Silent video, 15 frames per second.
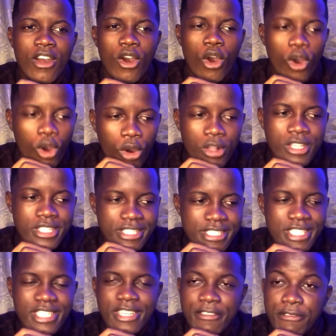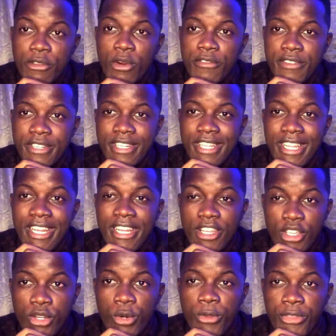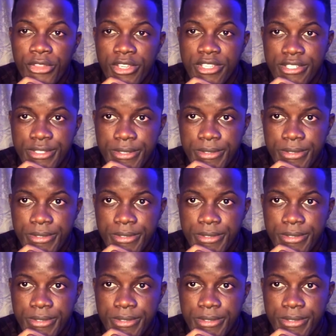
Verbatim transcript: all this thing involving illegal things